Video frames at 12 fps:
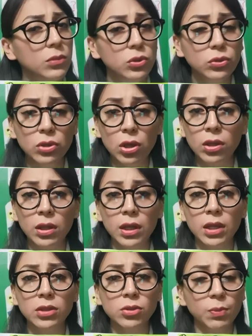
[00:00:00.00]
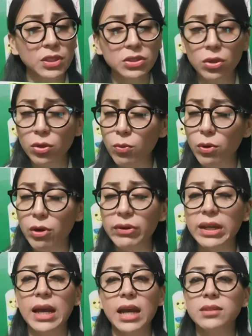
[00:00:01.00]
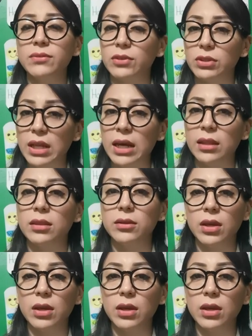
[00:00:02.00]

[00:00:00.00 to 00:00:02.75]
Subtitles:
Do not, so please don't worry, guys, for that.